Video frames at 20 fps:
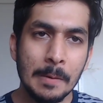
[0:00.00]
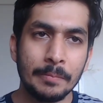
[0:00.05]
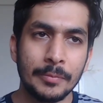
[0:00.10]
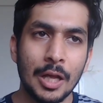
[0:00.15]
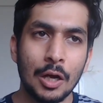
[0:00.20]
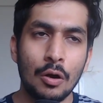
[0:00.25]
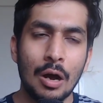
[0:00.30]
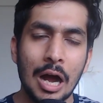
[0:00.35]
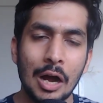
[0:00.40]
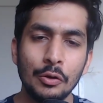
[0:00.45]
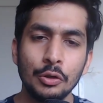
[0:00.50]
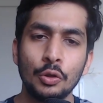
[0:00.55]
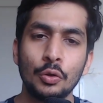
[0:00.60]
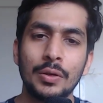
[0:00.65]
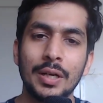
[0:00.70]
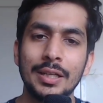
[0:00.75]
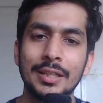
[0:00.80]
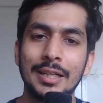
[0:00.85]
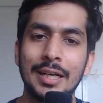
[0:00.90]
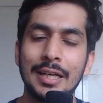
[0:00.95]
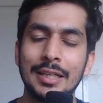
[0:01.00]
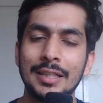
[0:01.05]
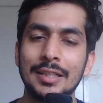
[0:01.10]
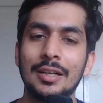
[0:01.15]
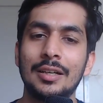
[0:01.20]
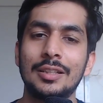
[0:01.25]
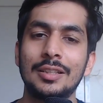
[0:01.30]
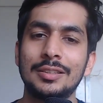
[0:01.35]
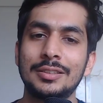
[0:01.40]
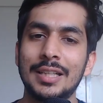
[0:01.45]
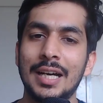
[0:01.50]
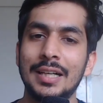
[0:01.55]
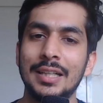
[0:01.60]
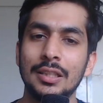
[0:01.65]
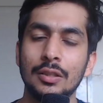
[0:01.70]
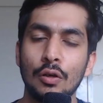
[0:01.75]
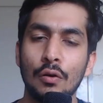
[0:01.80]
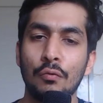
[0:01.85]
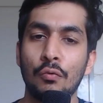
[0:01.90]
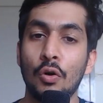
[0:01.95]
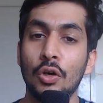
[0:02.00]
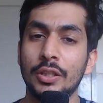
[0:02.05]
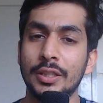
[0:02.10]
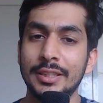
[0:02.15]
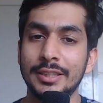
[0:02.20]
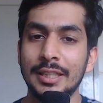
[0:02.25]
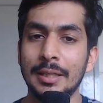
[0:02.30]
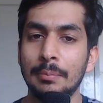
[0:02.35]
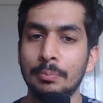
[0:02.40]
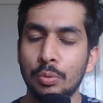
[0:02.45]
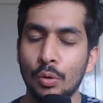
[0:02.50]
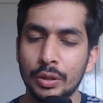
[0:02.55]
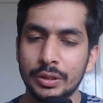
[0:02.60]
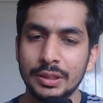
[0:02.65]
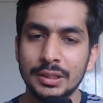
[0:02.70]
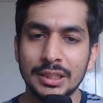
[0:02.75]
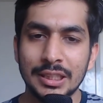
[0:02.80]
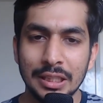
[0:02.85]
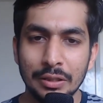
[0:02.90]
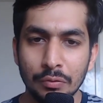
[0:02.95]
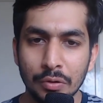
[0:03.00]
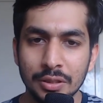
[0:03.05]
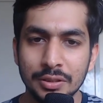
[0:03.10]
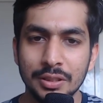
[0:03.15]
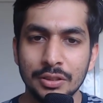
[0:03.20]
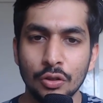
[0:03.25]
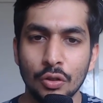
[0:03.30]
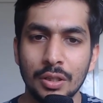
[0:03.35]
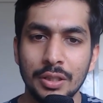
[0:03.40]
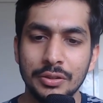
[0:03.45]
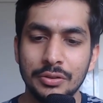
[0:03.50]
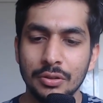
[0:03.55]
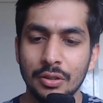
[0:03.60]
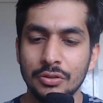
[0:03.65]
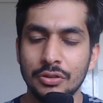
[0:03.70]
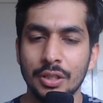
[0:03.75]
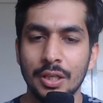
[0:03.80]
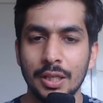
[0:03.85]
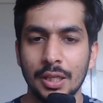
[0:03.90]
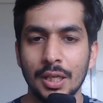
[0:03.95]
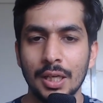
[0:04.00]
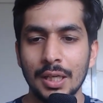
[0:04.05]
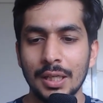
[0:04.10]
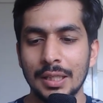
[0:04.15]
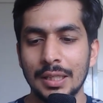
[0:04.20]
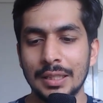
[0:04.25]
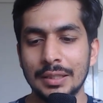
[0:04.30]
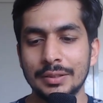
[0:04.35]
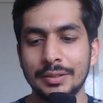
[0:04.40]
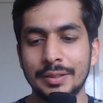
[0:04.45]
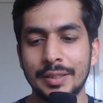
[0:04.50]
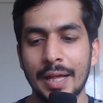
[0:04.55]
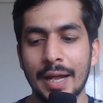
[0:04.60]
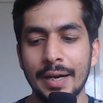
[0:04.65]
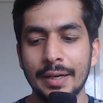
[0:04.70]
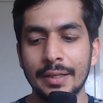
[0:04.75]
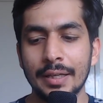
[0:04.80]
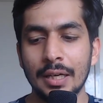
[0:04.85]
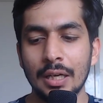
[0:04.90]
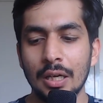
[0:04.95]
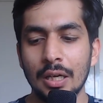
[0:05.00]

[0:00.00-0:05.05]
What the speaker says: Now, how you can get an understanding of what are the important keywords in your research area is that